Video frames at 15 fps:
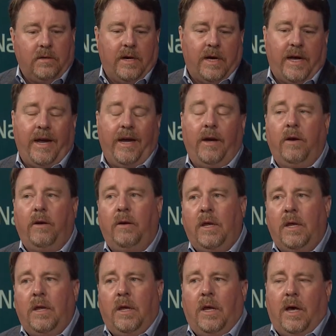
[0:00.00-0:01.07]
are higher,
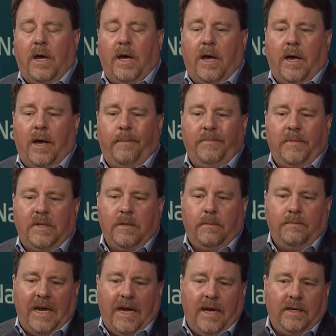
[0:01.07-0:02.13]
the
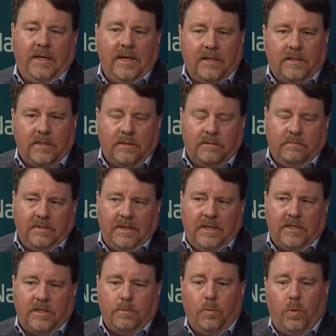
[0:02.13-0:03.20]
demand
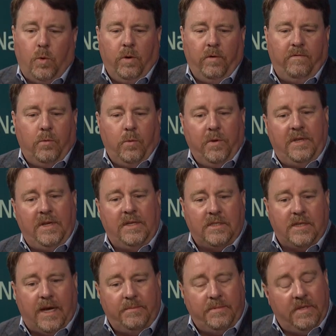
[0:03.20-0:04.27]
gets more for these
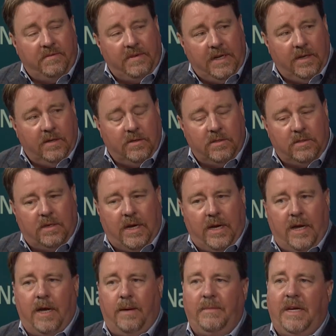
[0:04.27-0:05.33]
types of deals.
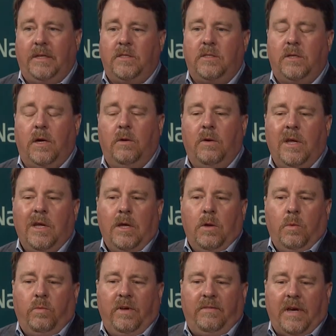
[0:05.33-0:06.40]
And so
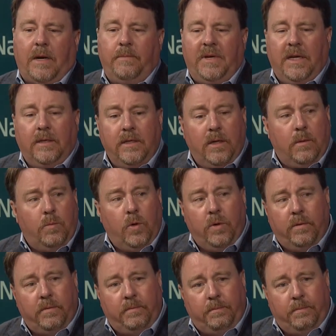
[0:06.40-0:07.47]
we've got to be a little
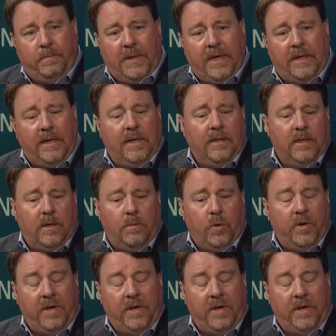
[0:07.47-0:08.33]
more picky, a little more